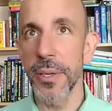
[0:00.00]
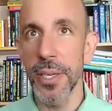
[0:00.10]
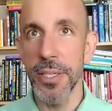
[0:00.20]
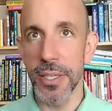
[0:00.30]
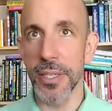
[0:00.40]
you
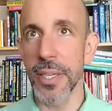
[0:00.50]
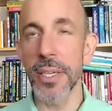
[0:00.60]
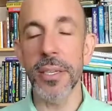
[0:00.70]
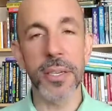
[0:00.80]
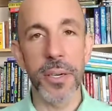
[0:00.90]
can
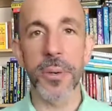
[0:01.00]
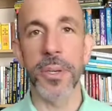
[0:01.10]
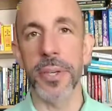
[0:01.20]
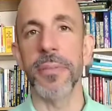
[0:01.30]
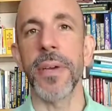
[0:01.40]
succeed or
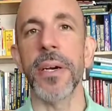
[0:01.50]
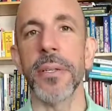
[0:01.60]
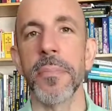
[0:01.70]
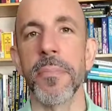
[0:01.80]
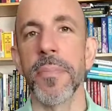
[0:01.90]
you can fail.